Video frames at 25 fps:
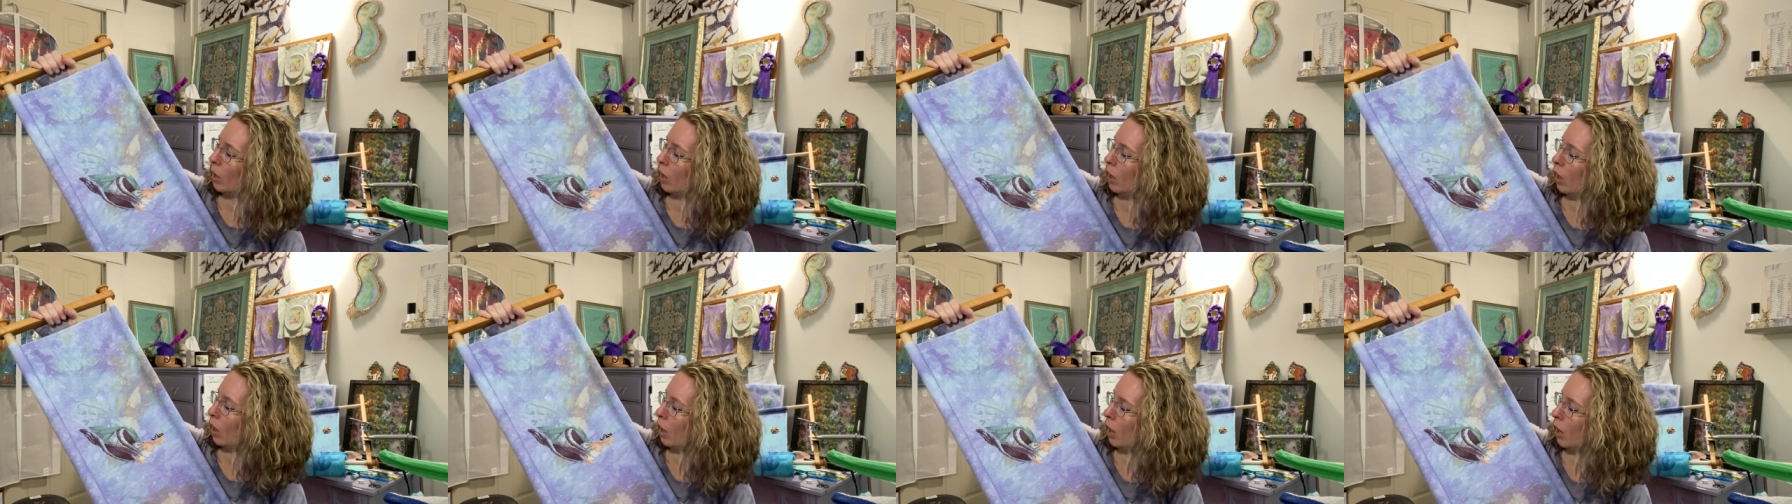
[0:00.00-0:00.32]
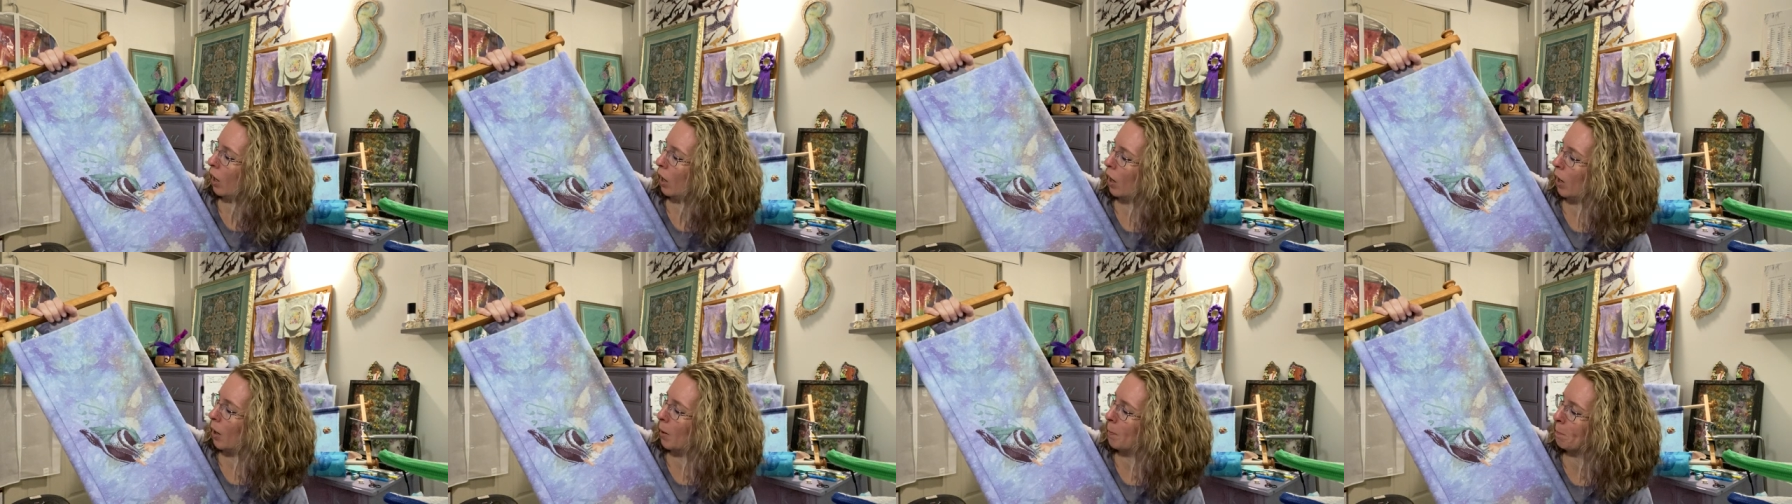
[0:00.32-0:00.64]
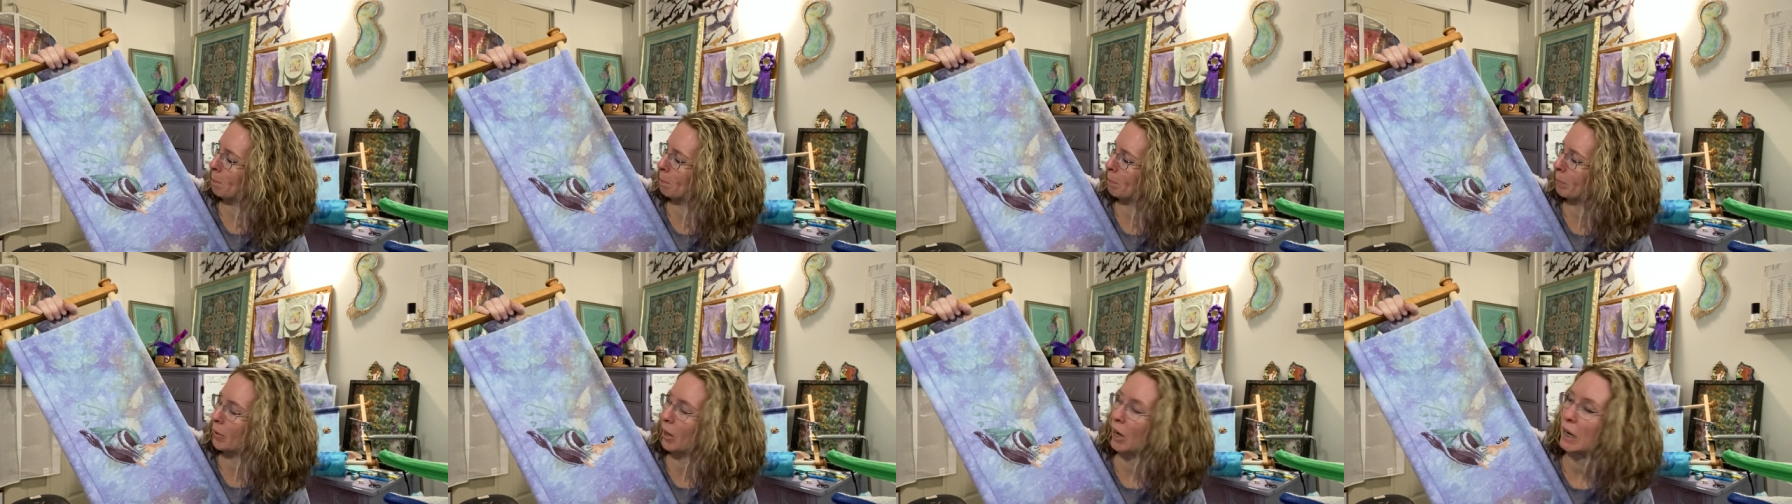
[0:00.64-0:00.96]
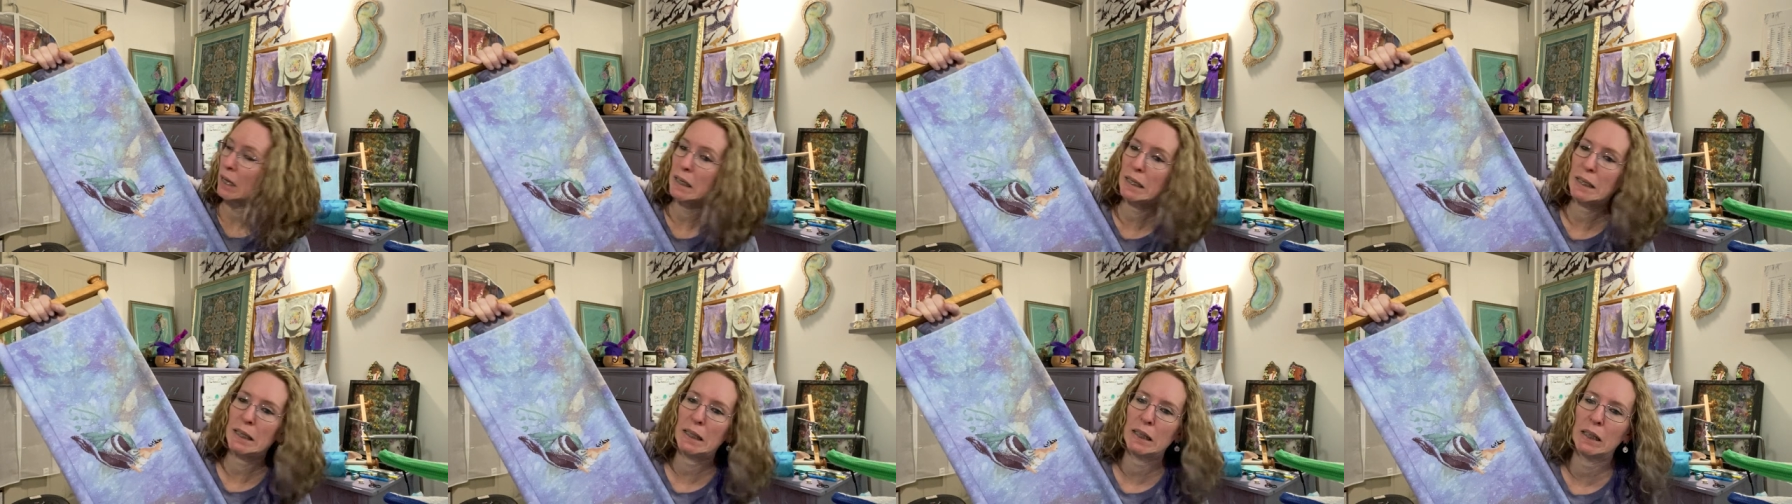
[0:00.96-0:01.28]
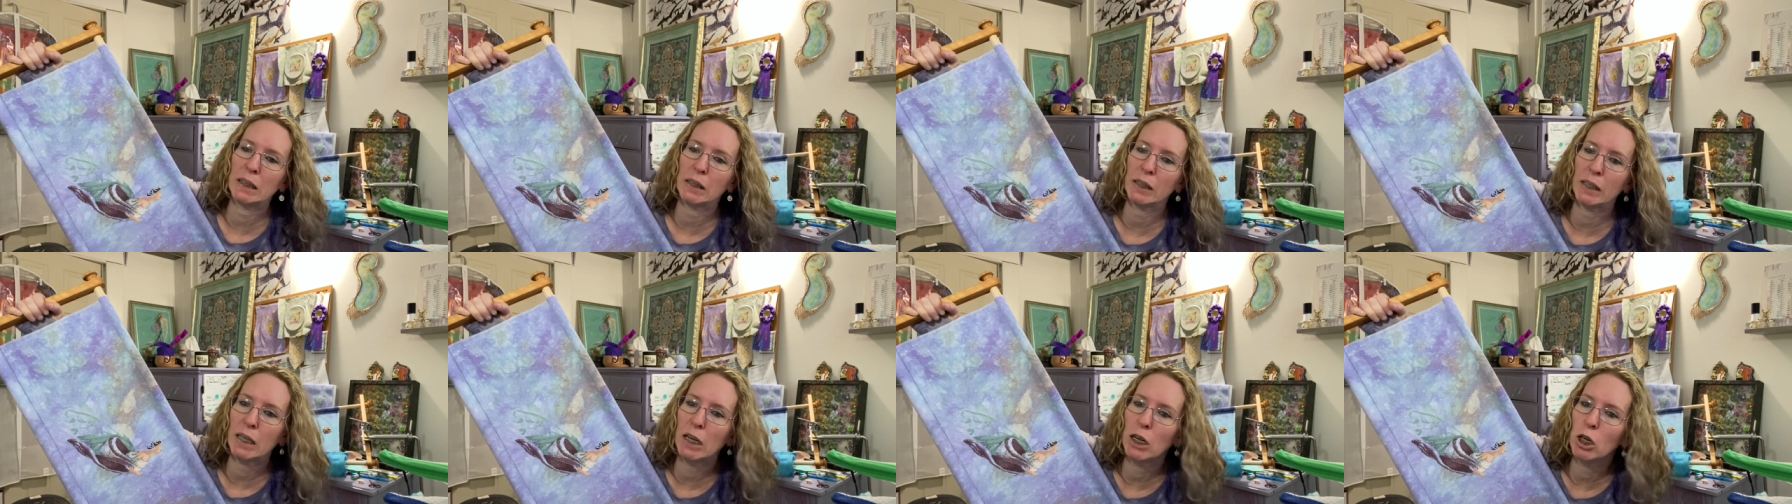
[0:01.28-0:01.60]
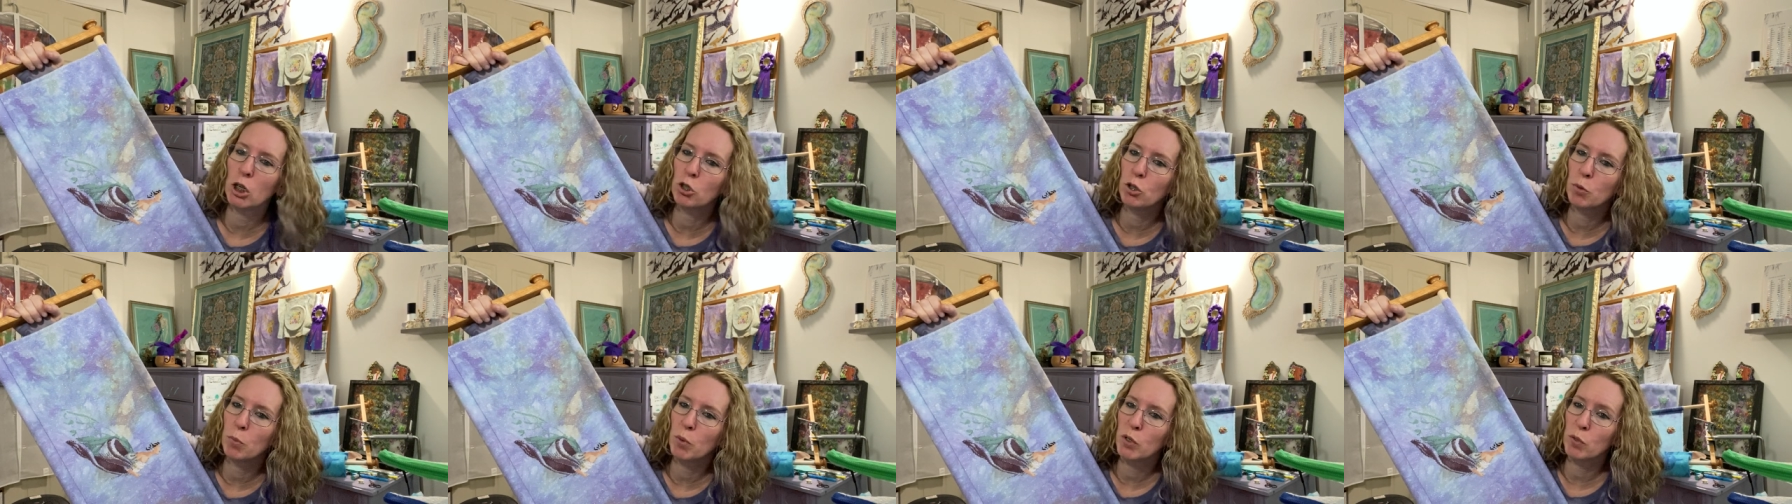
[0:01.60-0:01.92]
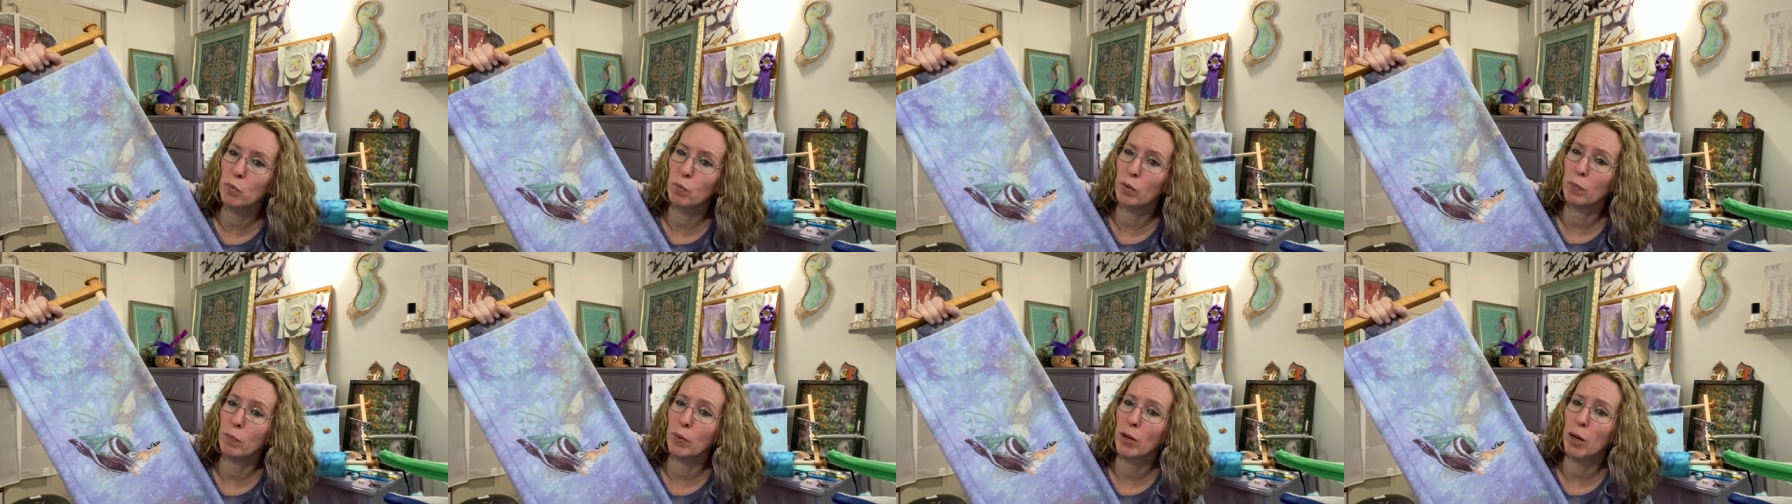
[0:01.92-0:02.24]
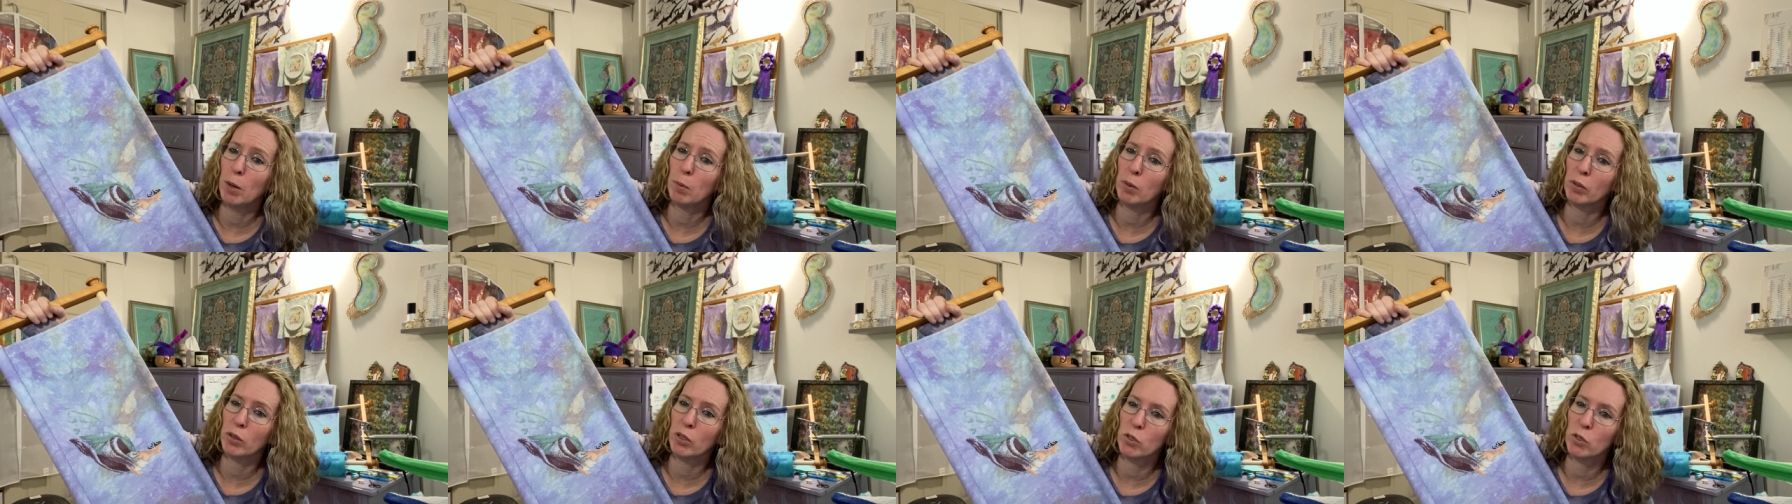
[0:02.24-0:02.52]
Um, I didn't care too much for the fabric.